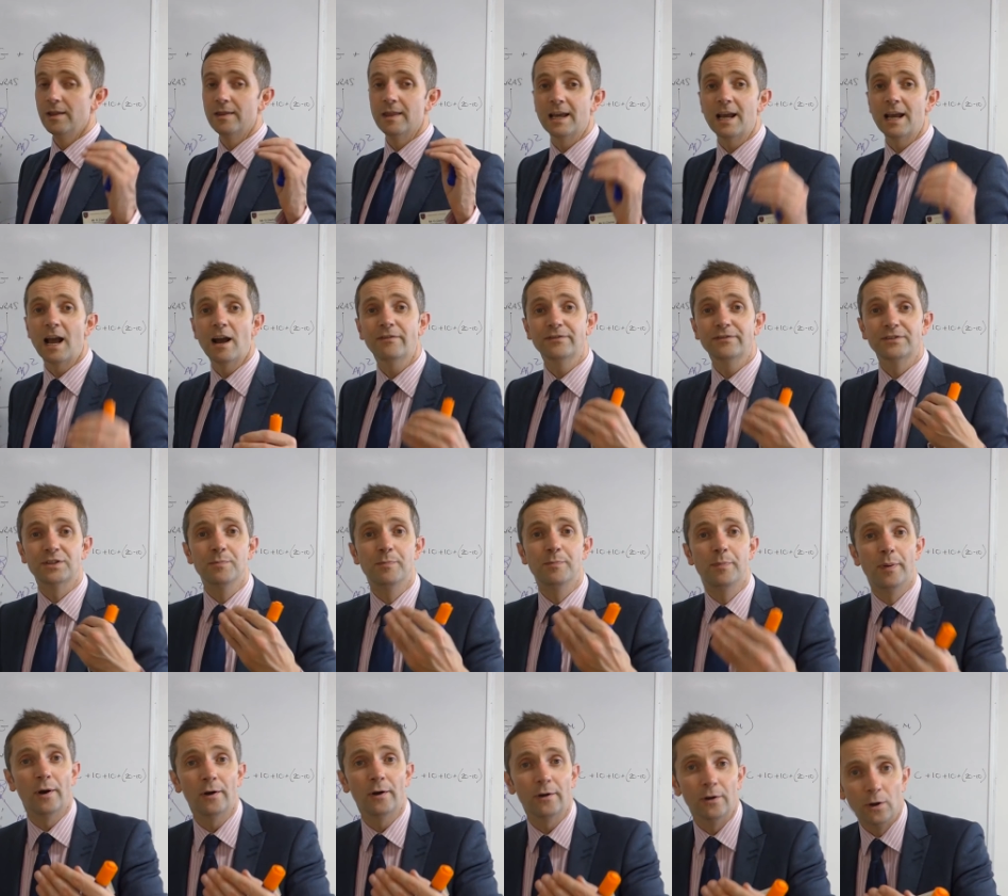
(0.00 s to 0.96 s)
They have to
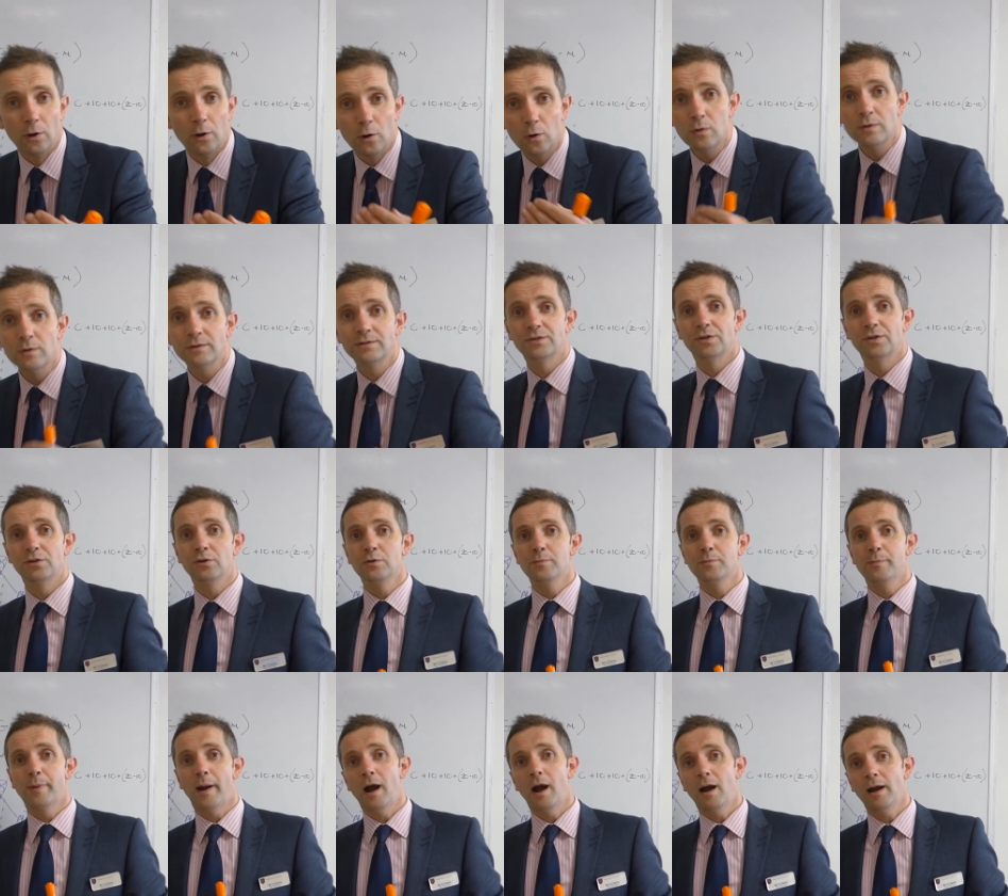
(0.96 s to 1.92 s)
borrow
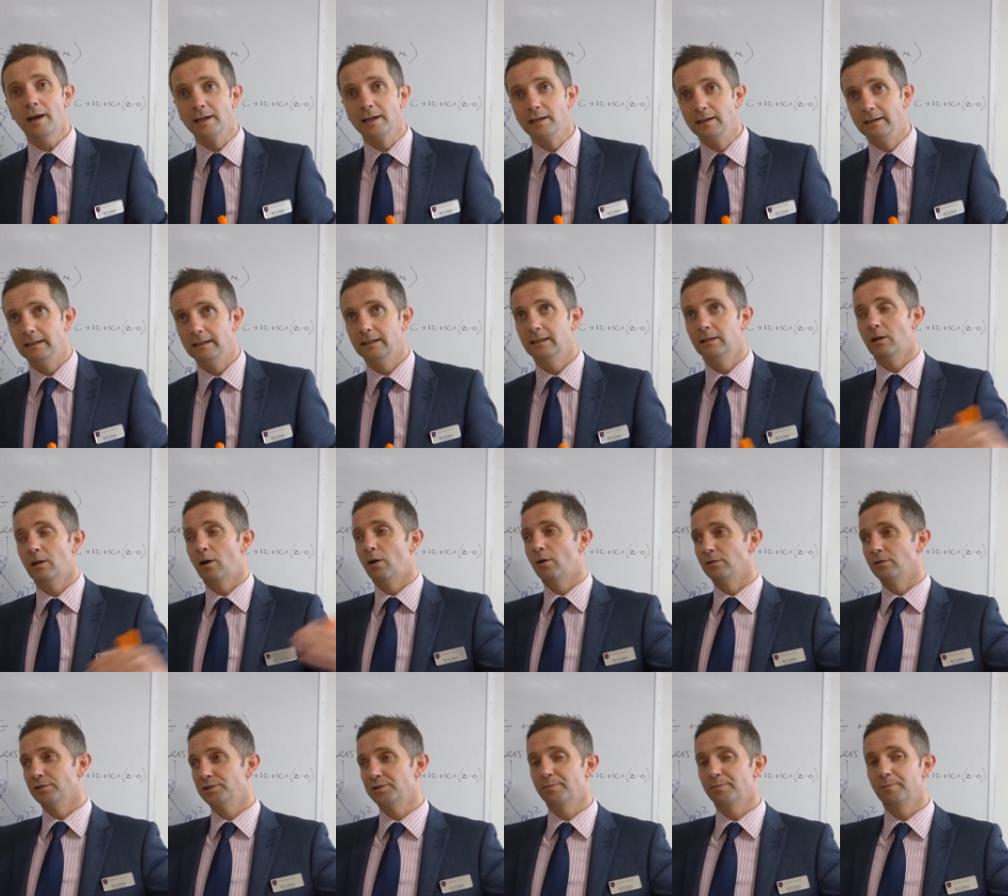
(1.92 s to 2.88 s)
to buy
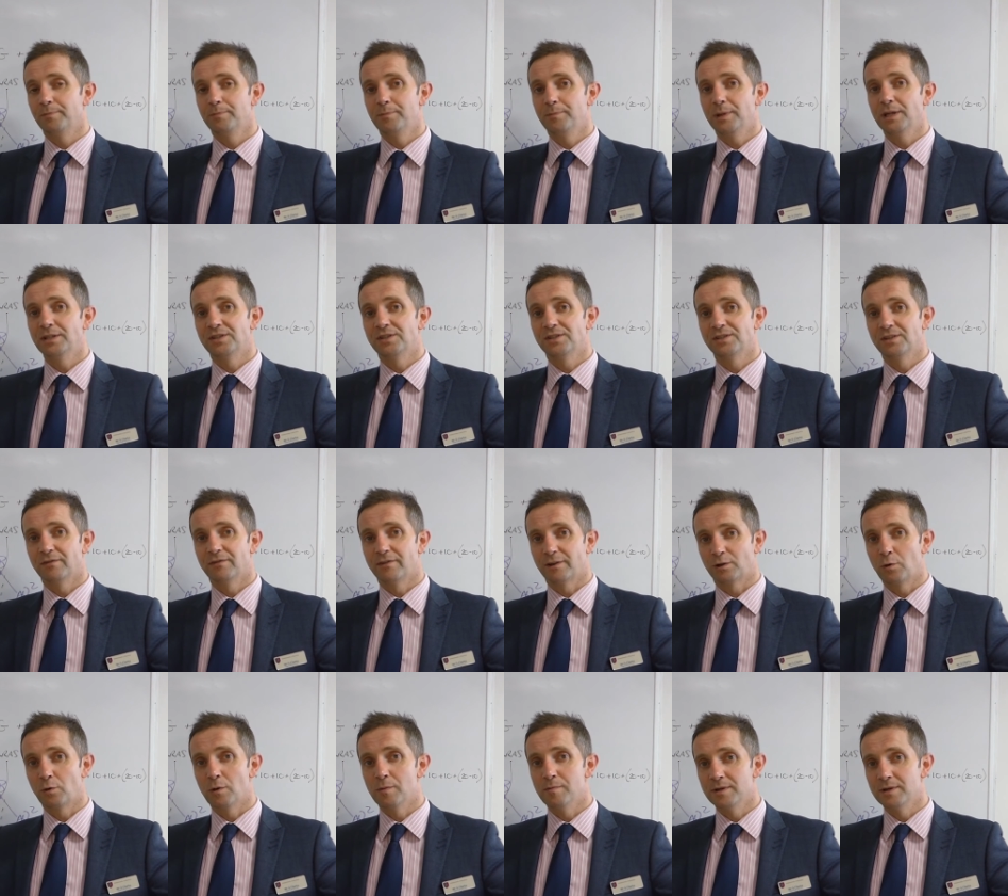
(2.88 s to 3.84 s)
large pieces of
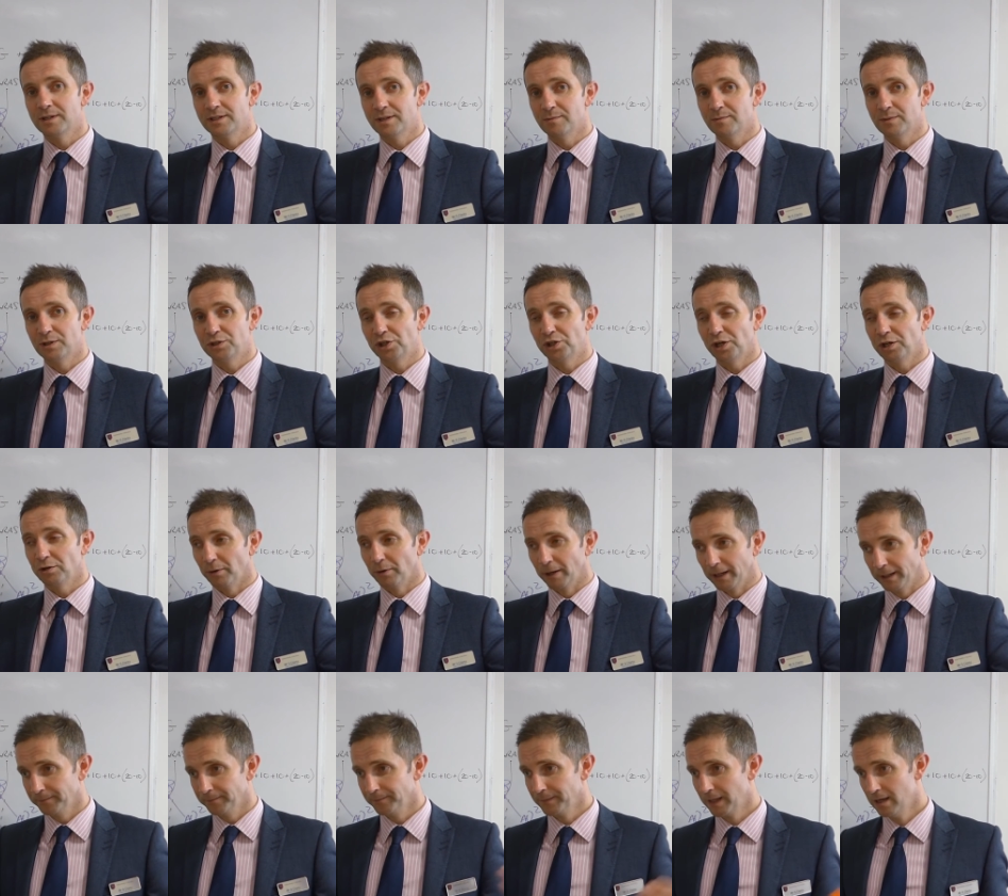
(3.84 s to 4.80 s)
equipment and
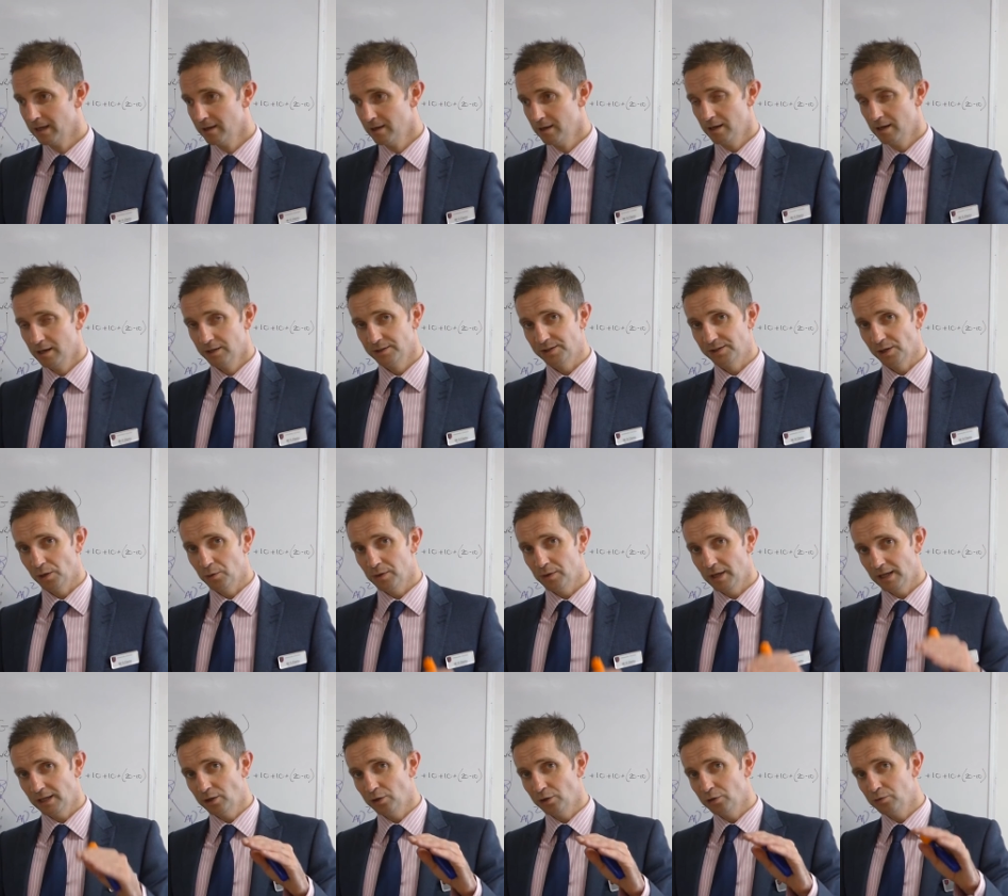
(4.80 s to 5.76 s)
machinery. So
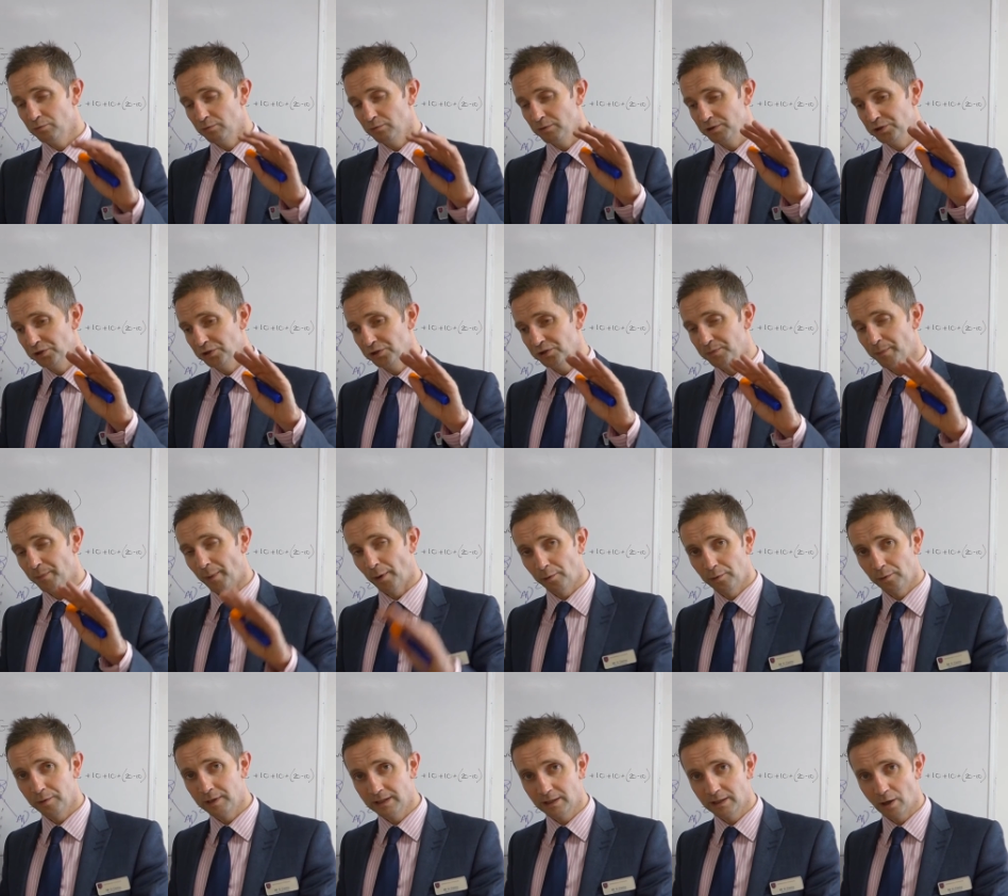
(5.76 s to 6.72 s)
they could reduce
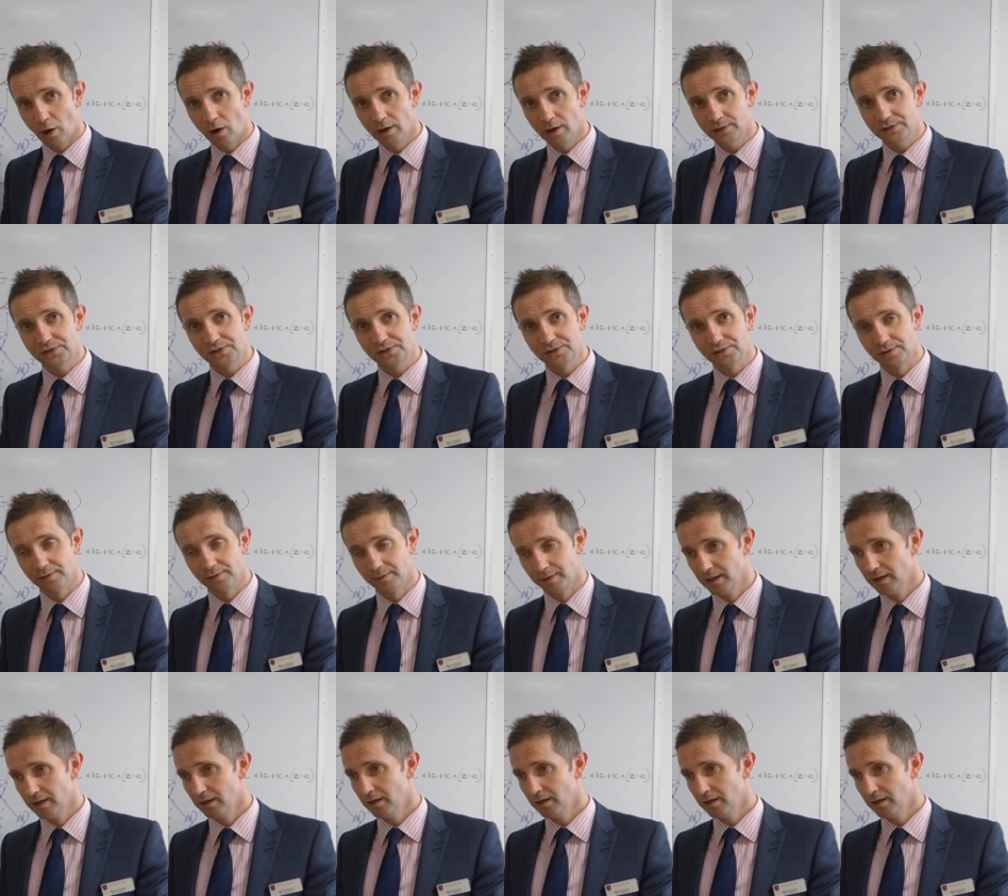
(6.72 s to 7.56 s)
borrowing costs.